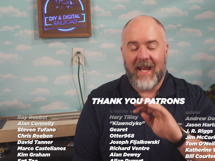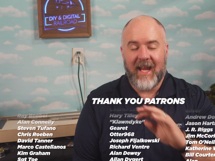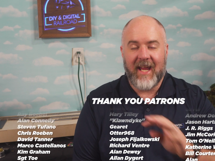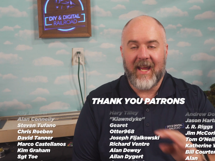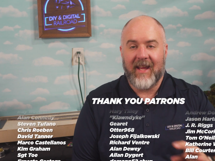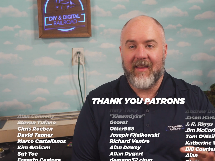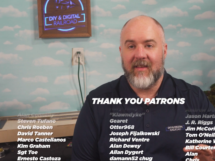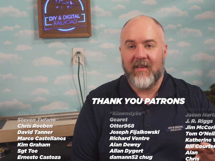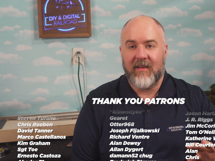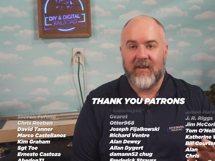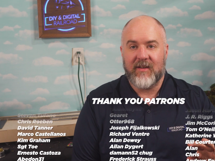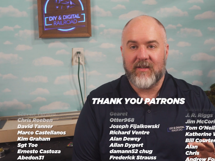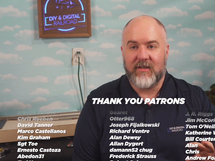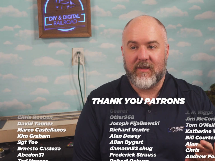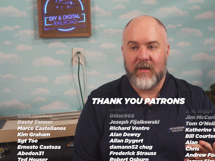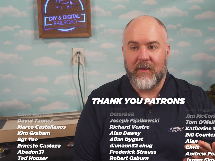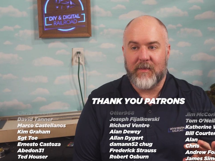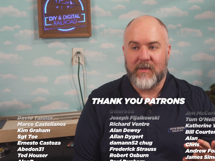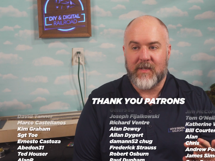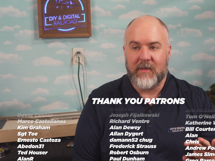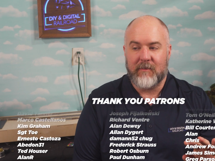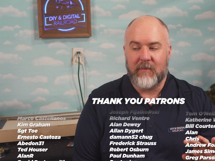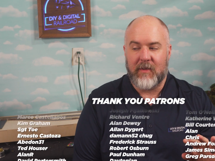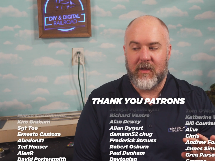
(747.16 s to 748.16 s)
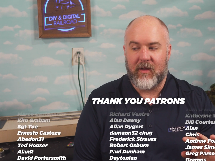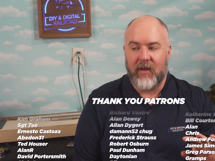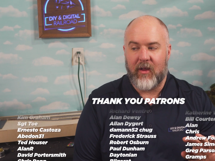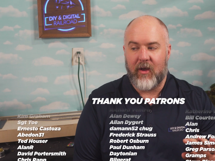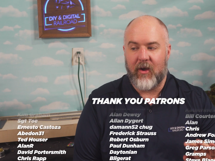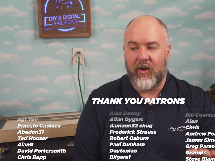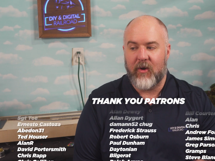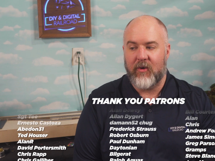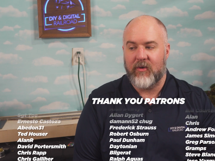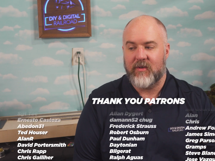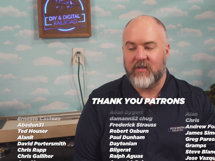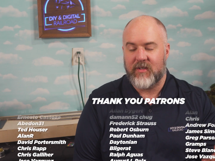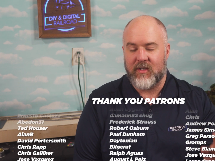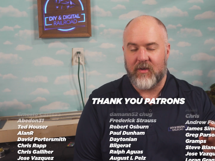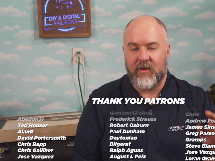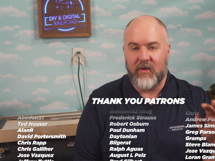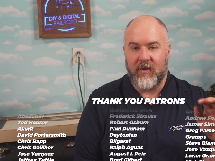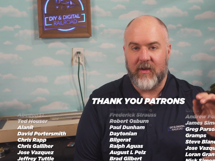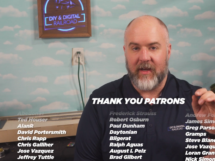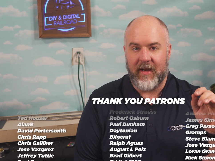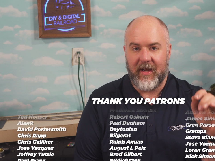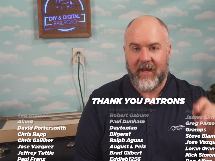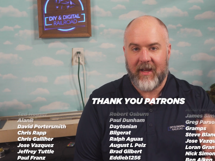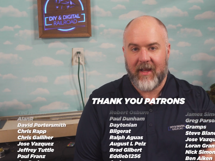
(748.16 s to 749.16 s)
in the description below, so
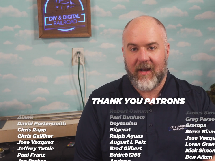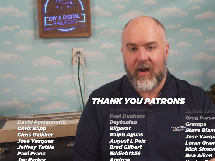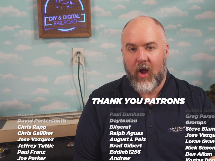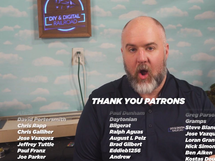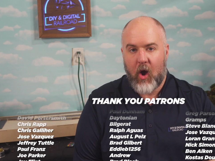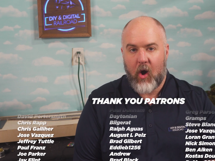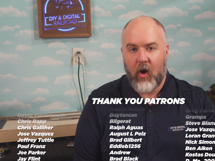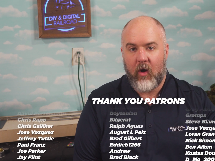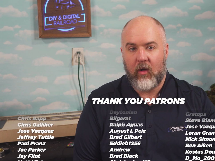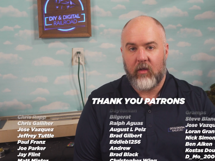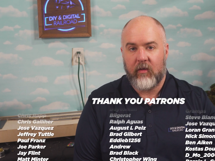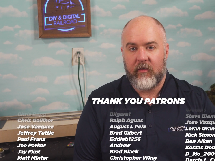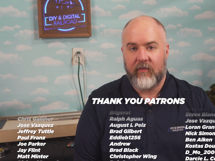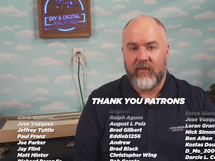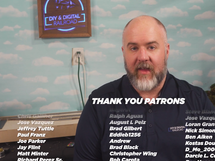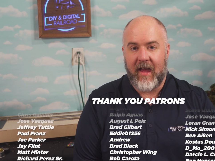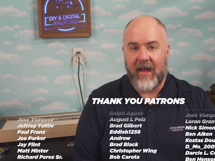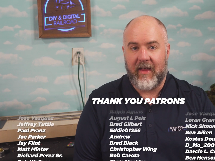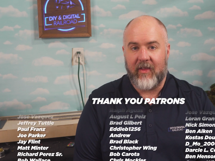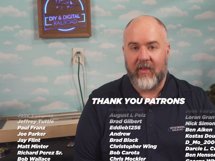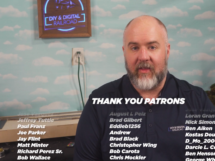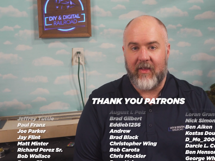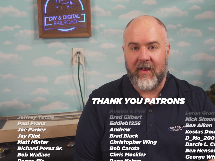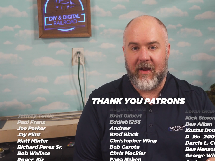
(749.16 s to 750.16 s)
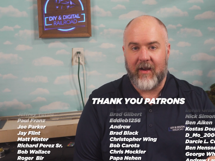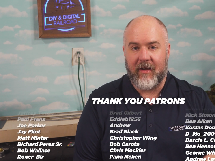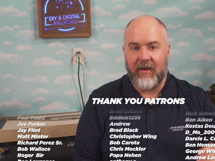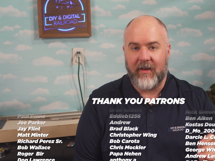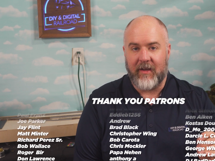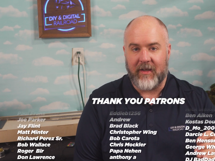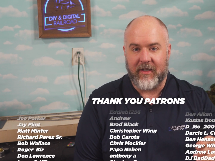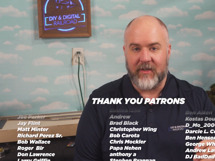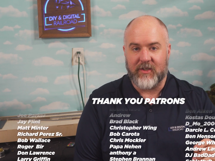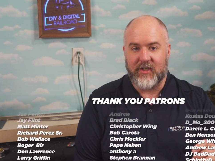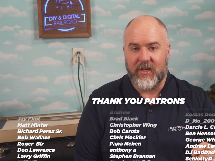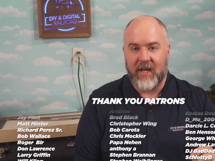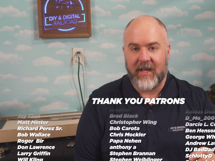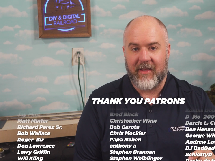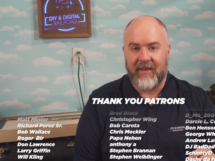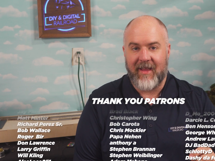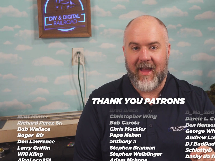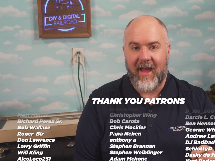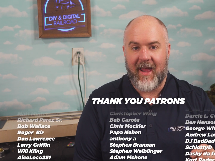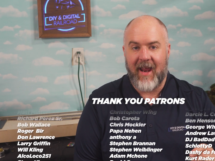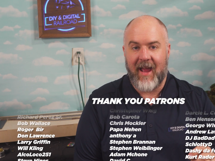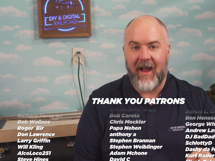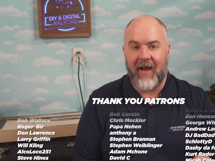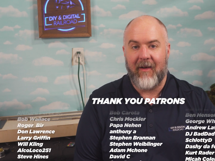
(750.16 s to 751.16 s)
you can get all of that there. You can check
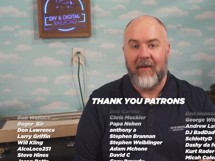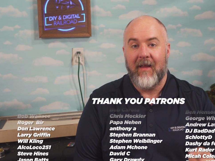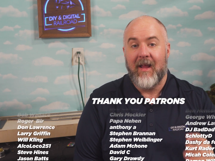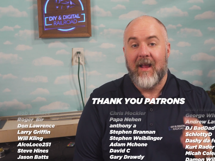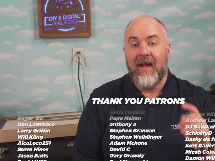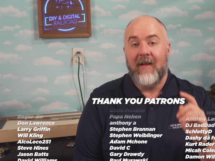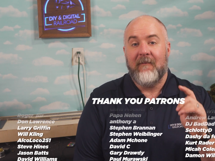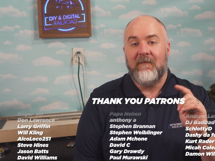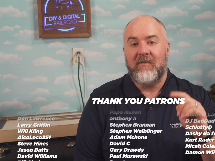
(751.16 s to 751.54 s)
that out.